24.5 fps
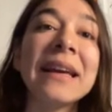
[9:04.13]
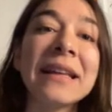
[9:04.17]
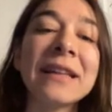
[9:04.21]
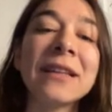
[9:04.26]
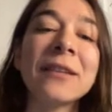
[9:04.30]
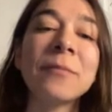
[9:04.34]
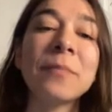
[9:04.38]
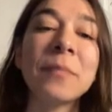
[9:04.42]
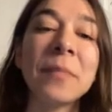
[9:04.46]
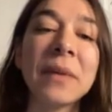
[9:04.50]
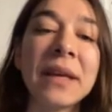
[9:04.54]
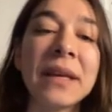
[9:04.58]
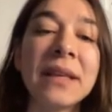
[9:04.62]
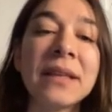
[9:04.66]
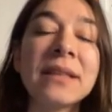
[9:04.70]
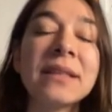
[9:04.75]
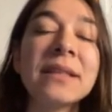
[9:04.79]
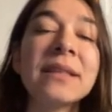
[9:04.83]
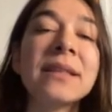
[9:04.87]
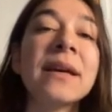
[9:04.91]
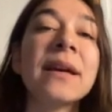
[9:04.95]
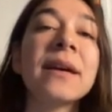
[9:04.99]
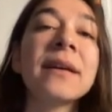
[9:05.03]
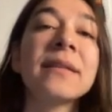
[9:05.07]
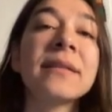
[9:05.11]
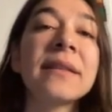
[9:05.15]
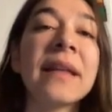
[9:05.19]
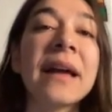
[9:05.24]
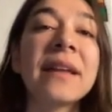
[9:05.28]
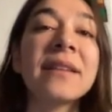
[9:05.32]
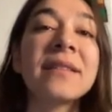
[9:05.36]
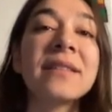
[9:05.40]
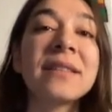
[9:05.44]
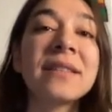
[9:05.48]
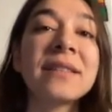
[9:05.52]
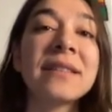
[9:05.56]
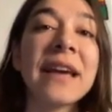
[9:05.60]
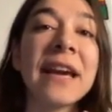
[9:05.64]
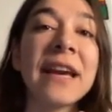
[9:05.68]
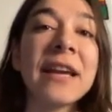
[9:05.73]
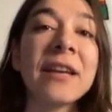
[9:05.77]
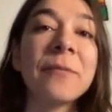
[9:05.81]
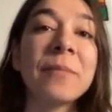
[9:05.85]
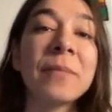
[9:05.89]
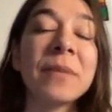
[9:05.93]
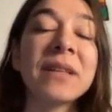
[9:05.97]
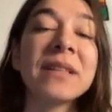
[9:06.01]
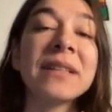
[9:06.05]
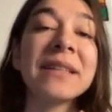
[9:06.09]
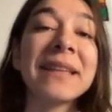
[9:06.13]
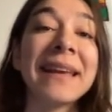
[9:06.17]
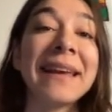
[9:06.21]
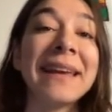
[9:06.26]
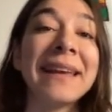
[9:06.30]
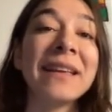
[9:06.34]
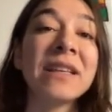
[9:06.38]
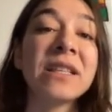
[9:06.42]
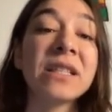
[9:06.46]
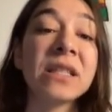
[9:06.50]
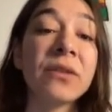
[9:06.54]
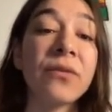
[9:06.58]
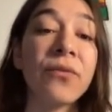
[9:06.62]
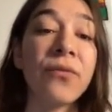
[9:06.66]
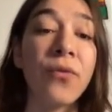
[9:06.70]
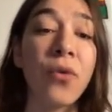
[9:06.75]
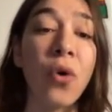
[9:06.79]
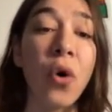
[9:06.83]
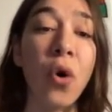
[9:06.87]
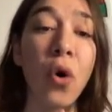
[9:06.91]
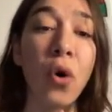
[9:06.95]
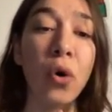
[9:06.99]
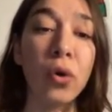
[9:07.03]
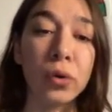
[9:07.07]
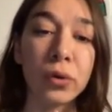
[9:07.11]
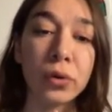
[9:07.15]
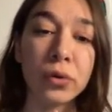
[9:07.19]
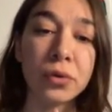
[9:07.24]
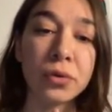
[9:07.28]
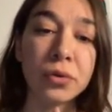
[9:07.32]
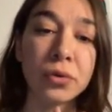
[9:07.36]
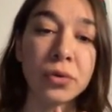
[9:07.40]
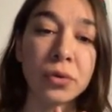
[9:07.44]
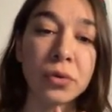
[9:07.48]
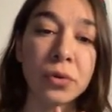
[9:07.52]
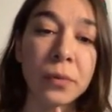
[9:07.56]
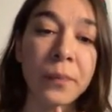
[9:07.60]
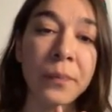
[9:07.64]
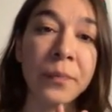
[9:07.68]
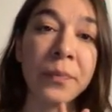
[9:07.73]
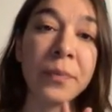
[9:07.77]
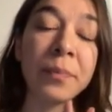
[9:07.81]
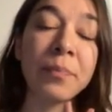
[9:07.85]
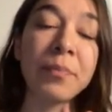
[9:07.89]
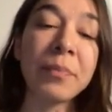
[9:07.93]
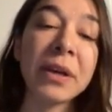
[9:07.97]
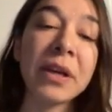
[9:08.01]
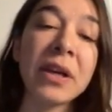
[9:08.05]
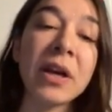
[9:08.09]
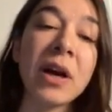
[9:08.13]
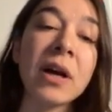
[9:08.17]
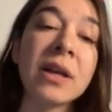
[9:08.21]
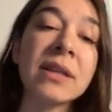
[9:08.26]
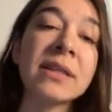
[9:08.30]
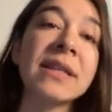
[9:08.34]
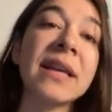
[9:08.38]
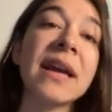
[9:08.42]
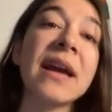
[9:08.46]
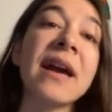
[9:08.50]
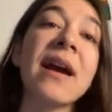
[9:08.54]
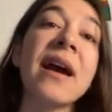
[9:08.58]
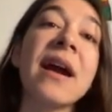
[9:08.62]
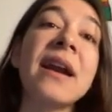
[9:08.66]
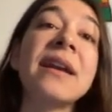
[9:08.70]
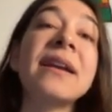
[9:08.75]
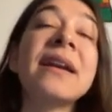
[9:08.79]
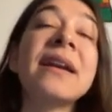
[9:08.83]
it means that statement is false, because they